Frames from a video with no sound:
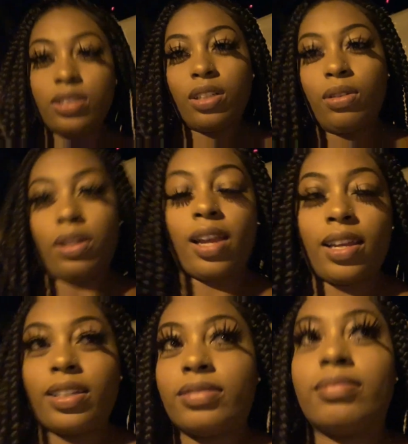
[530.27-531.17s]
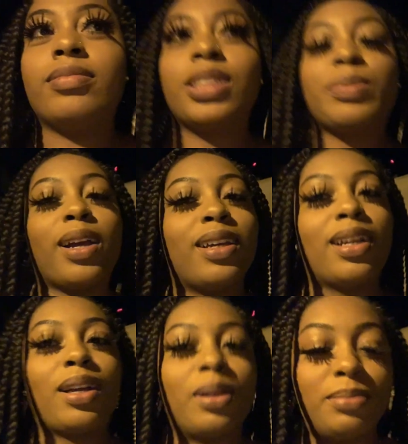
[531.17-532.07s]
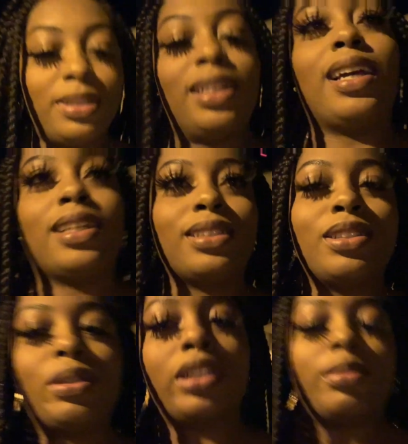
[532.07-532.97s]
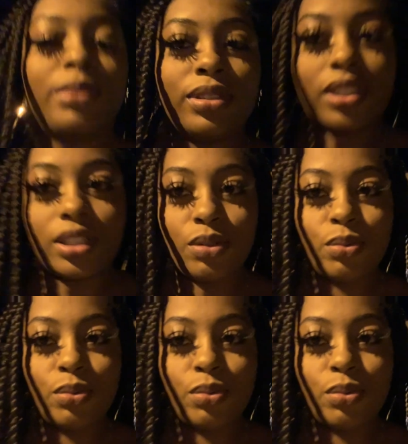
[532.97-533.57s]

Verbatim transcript: So like, it's probably not gonna be like twerking music or